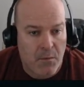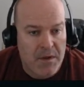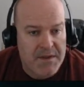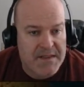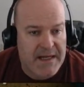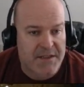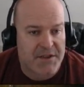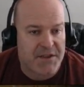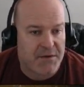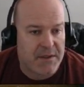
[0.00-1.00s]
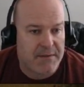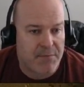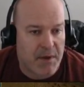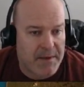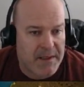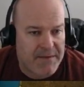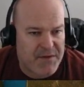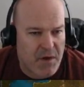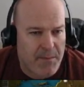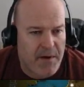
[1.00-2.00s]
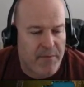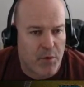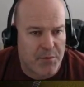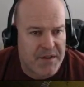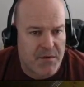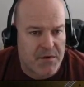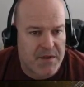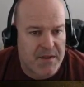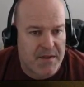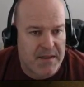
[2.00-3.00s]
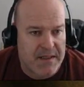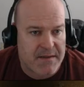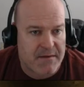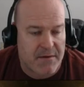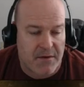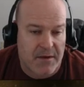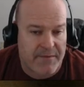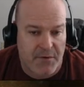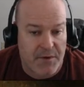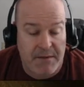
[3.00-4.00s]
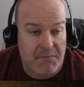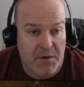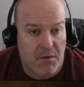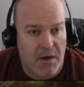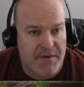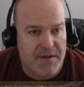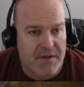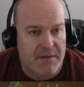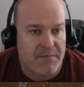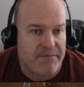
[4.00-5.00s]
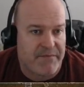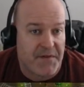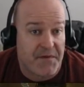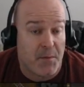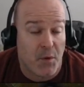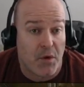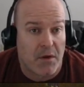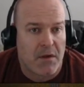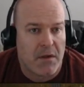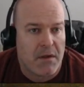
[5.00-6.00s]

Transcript: One stack should do it. Probably gonna have to drop off more resources because they're gonna have to create, obviously 50 more.